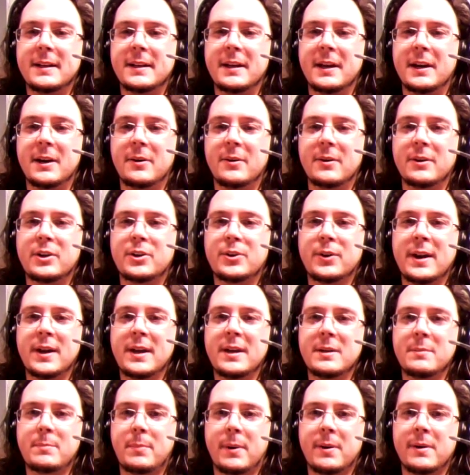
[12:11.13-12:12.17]
Now,
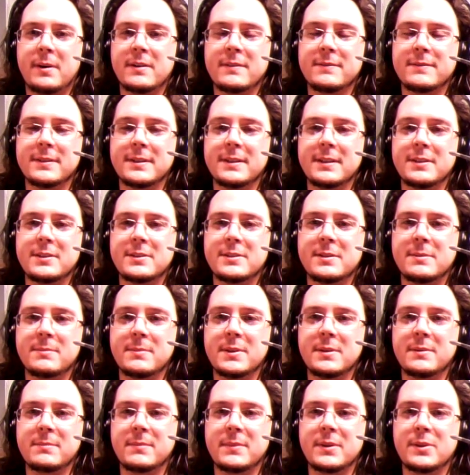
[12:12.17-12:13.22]
granted, part of it is
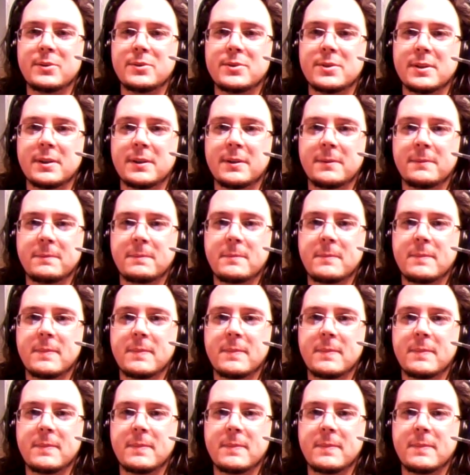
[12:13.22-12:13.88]
the m music,